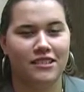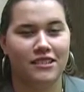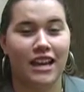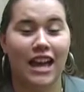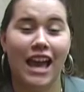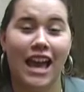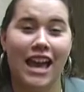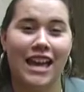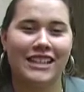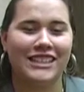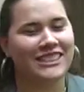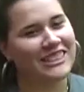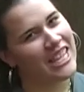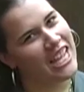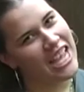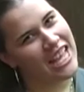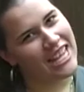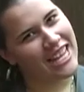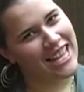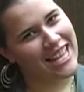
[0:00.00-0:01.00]
Hi, it's
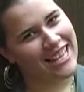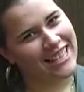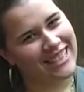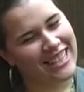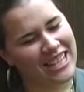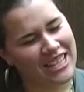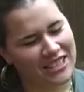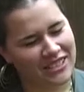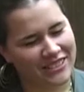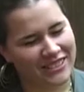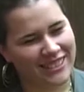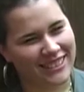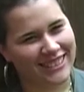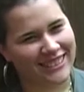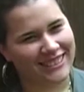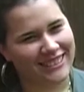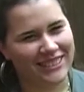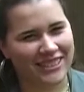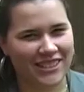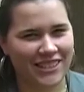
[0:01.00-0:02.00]
Kayla. How you doing?
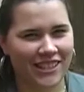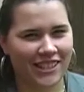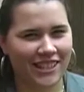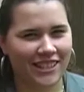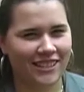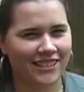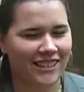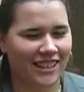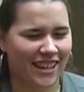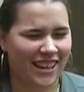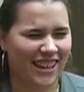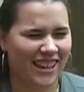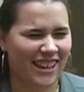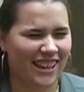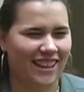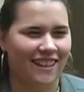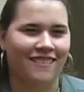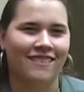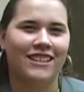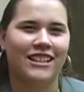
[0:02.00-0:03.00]
Doing good?
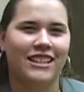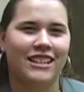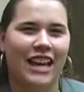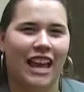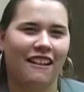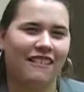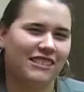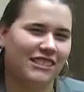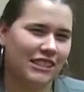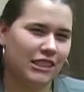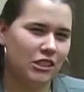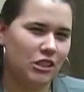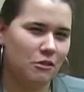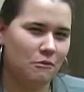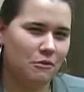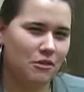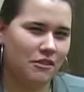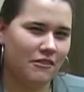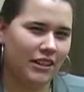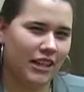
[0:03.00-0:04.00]
Yeah. Have you seen the
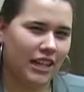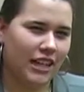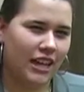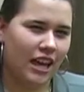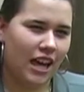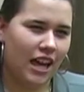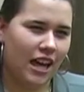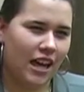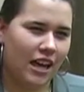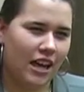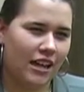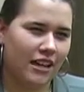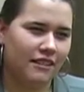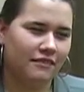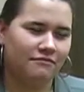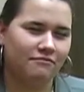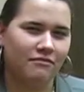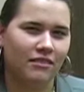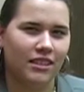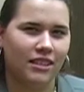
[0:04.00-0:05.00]
movie? Uh,
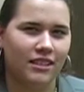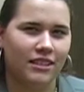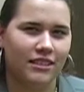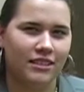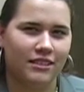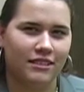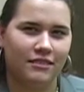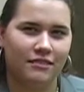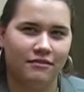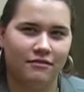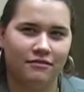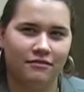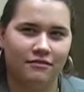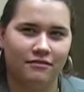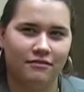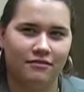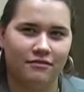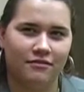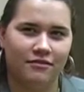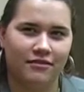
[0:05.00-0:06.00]

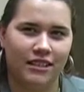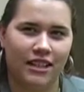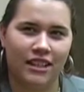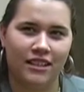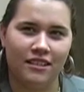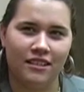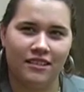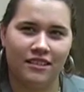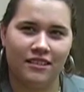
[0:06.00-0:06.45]
huh?